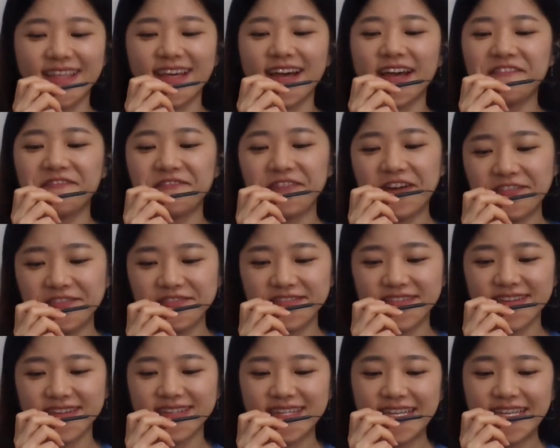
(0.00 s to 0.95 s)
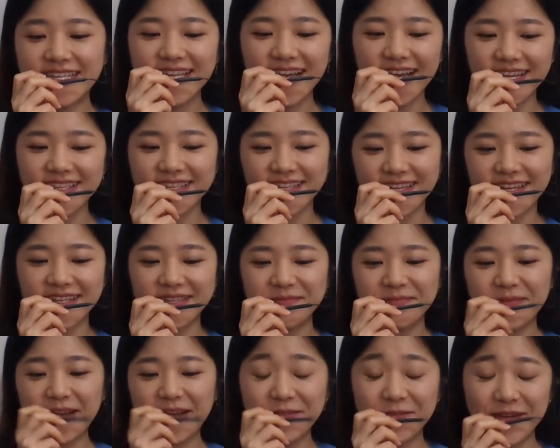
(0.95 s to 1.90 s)
then I found design
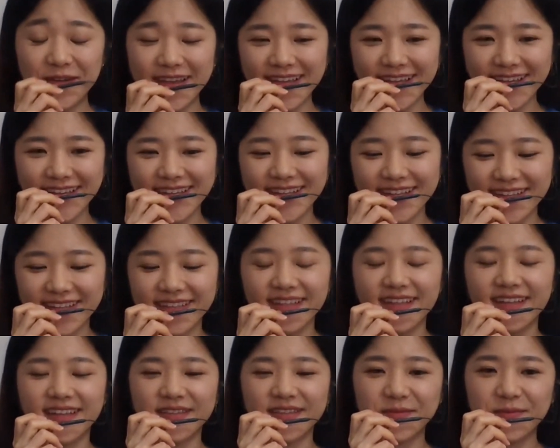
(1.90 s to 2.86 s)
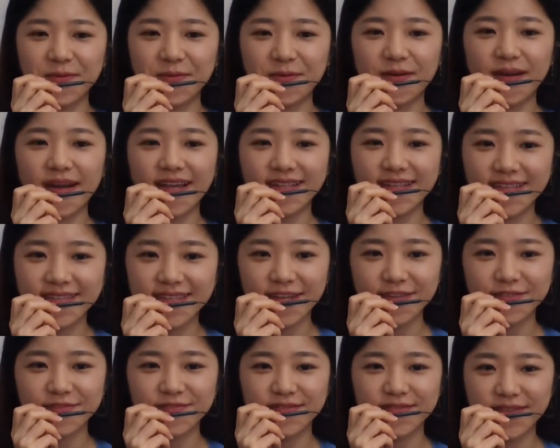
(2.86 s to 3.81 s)
is my way. So I
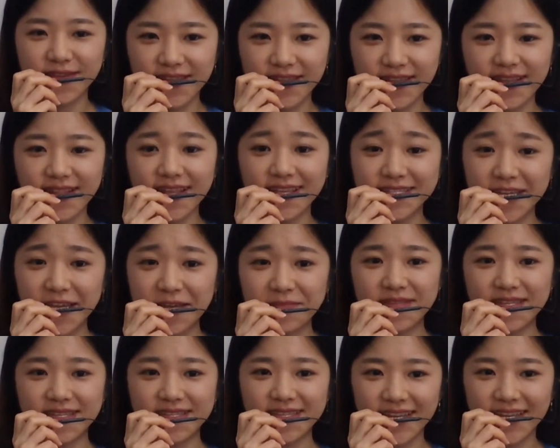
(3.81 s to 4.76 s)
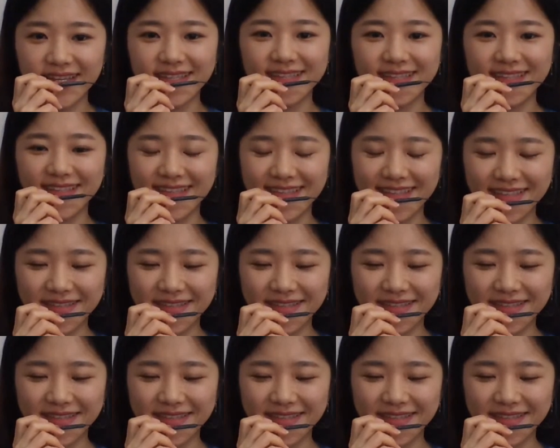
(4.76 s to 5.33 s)
decided to study landscape design.